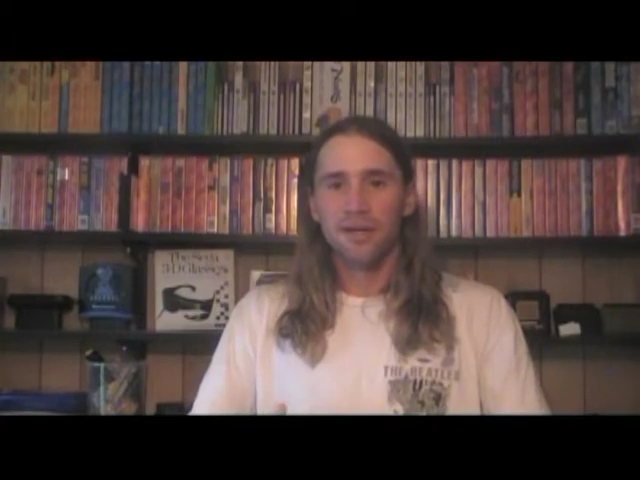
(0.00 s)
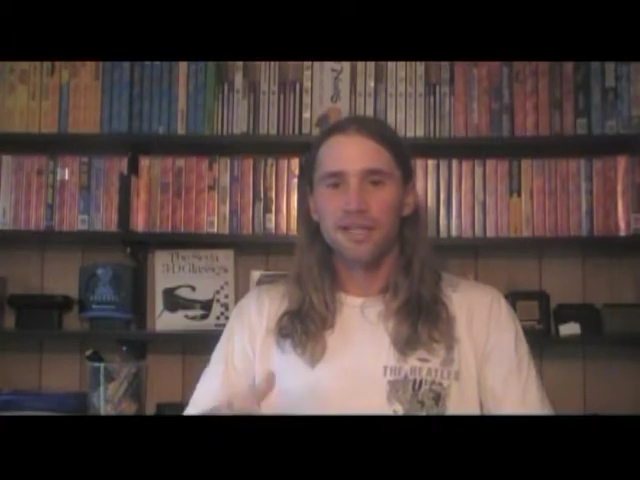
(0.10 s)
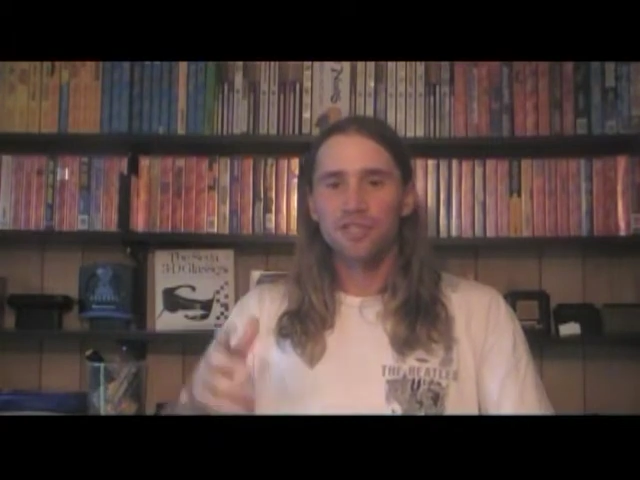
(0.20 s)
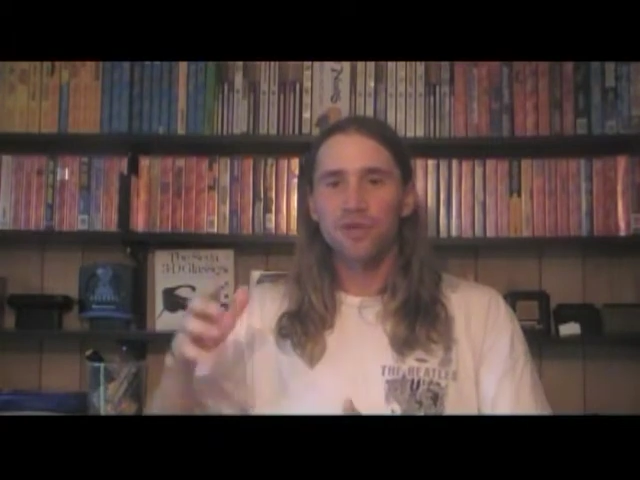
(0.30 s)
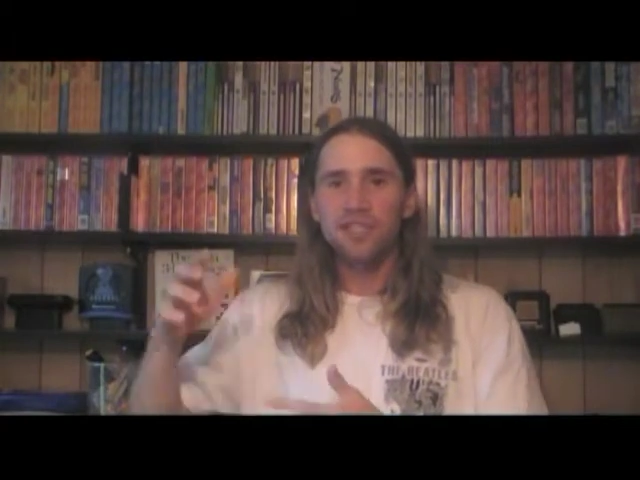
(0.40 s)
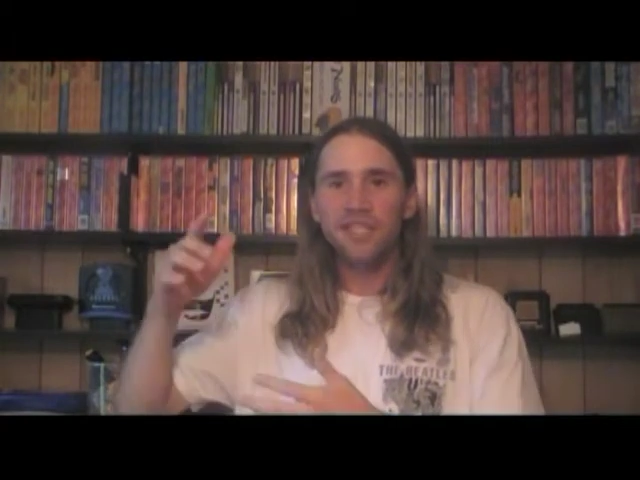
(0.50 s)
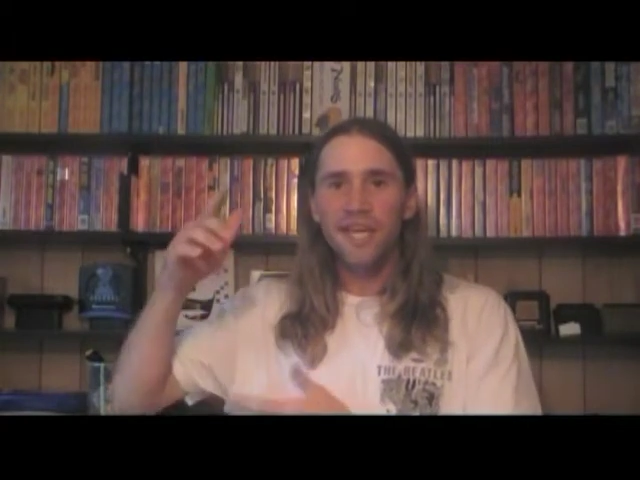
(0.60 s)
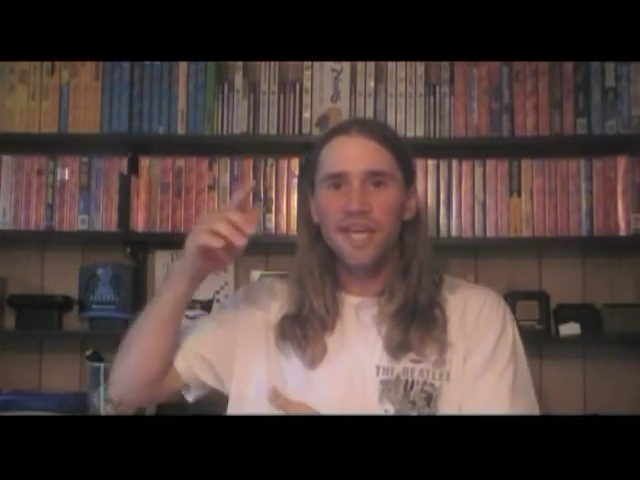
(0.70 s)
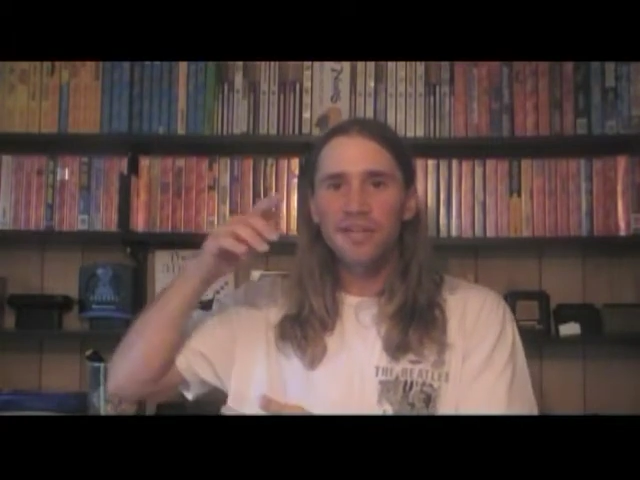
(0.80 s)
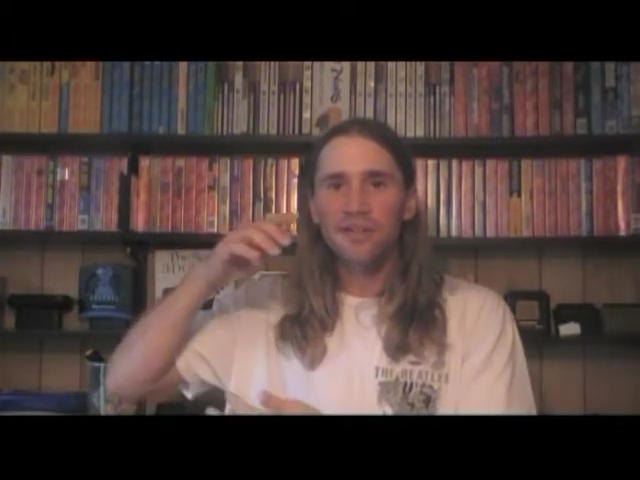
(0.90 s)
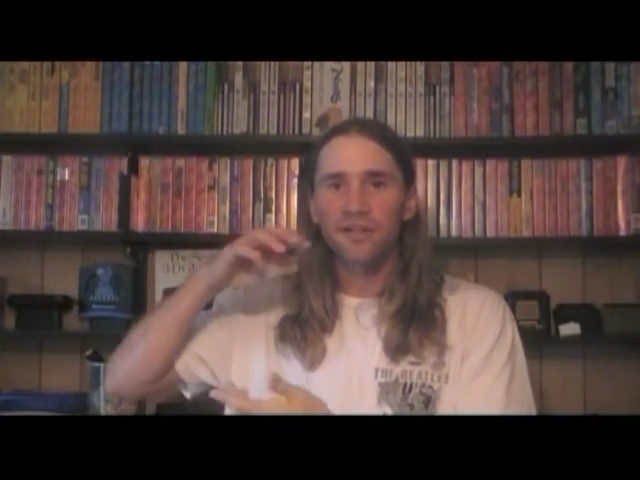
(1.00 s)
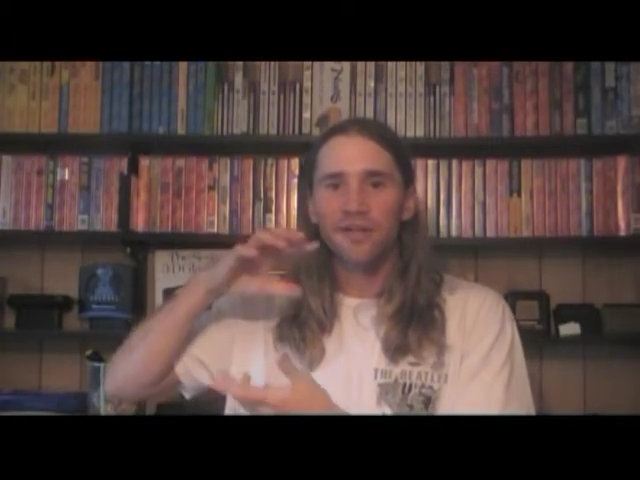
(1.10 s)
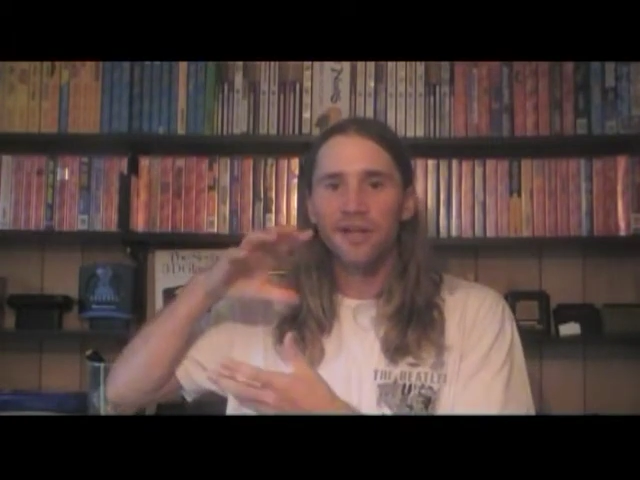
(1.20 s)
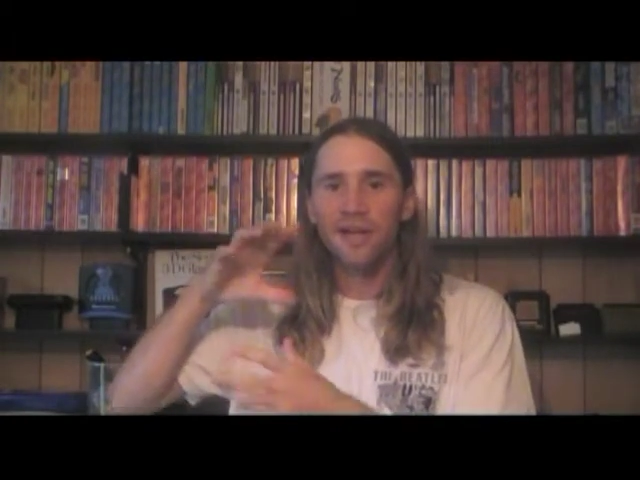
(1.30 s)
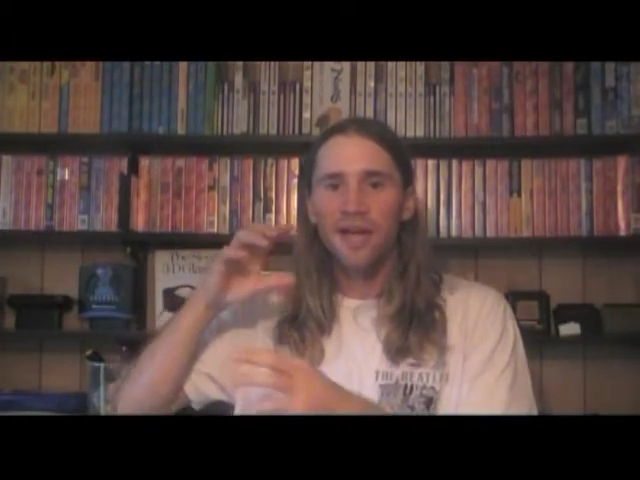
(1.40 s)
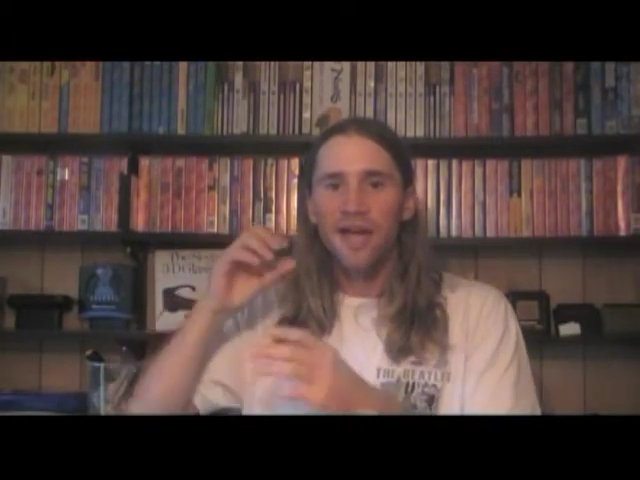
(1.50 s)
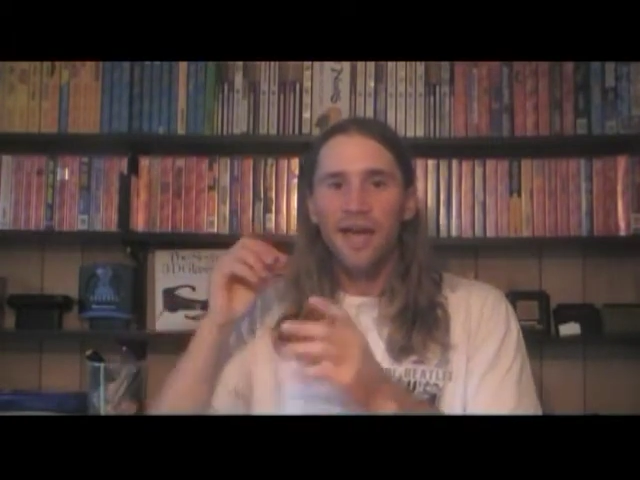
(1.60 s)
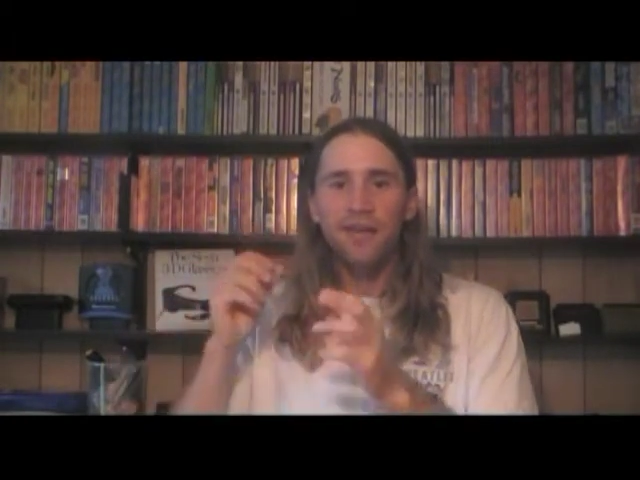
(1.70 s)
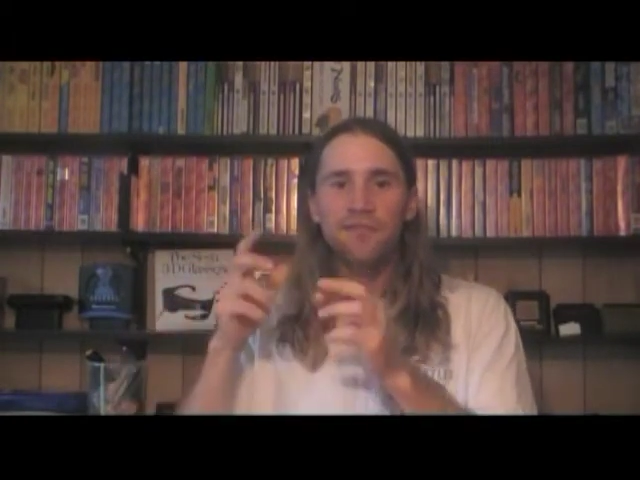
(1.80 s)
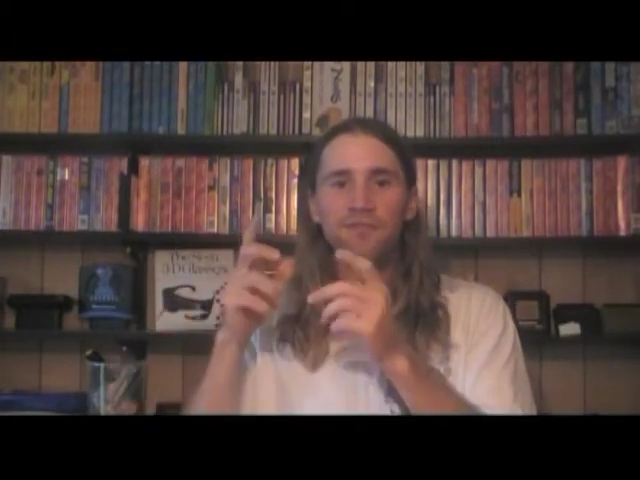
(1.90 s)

It's rectangular, and